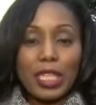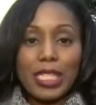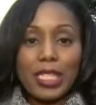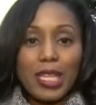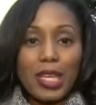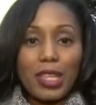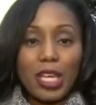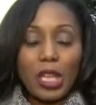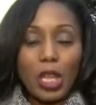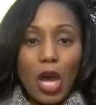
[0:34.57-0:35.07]
He
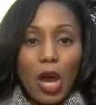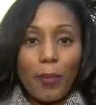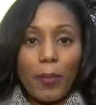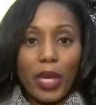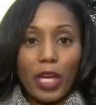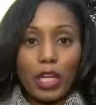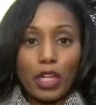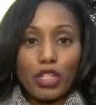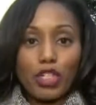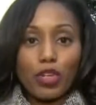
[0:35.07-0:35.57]
said that
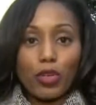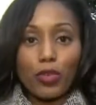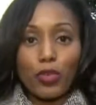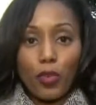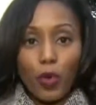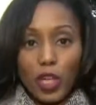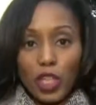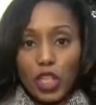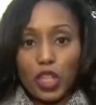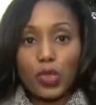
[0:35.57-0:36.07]
lawmakers are
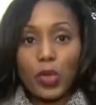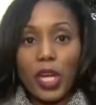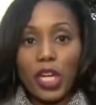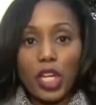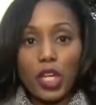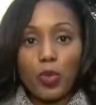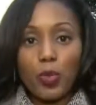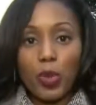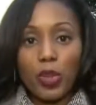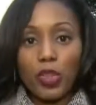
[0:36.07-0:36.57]

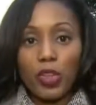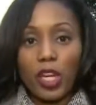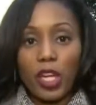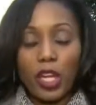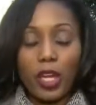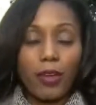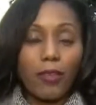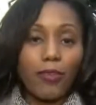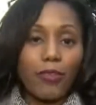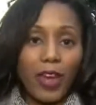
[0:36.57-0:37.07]
frustrated with
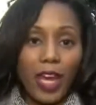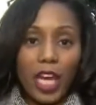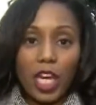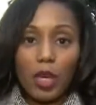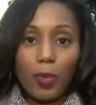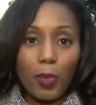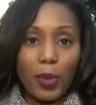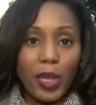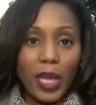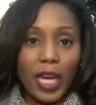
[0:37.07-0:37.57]
getting
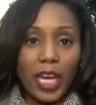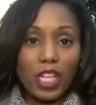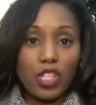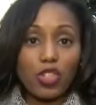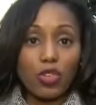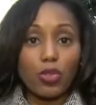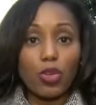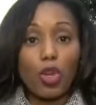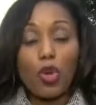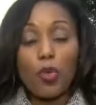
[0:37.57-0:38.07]
vague
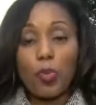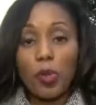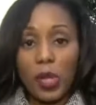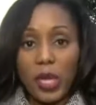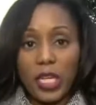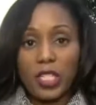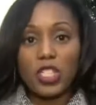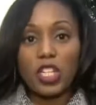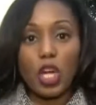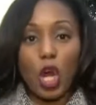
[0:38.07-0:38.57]
plans or no
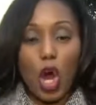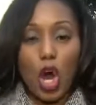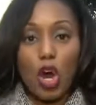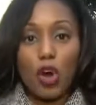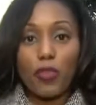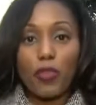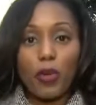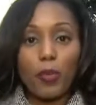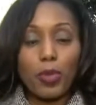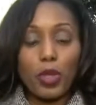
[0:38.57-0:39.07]
plans at
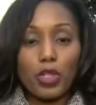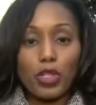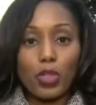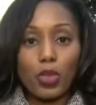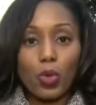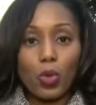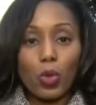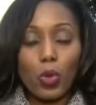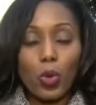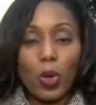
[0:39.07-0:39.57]
all from the
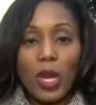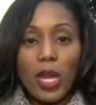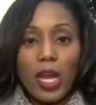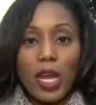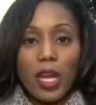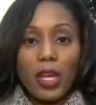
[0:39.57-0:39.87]
school.